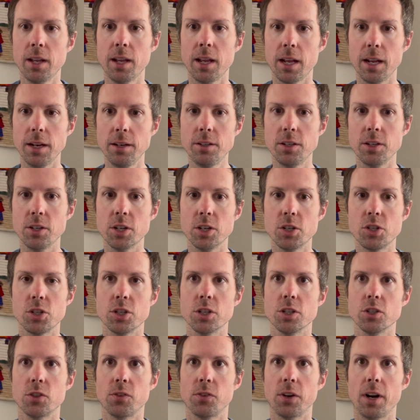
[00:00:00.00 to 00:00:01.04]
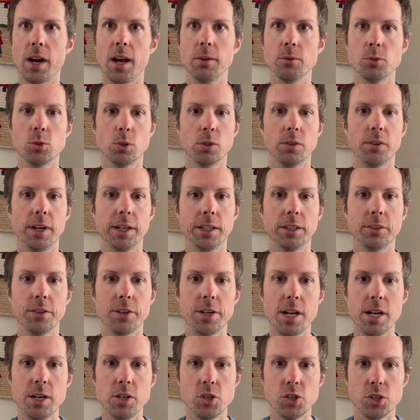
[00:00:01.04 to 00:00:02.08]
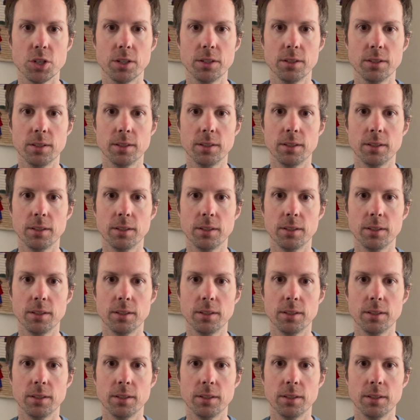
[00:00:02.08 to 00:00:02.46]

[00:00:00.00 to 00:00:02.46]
and conditions for outdoor recreation.